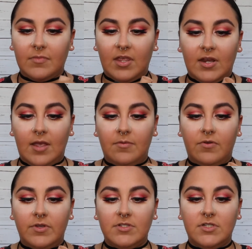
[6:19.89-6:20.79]
and I'm
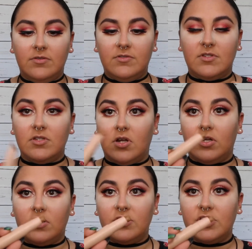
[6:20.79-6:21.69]
going to use the
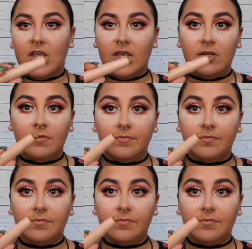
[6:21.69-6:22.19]
darker shade.